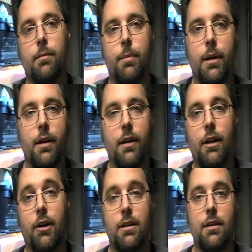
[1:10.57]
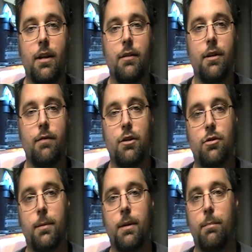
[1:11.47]
But now I get to have the
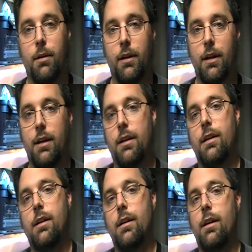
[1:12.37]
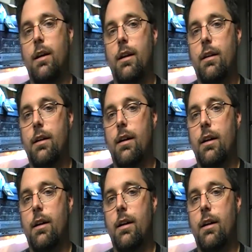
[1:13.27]
enjoyment of building it and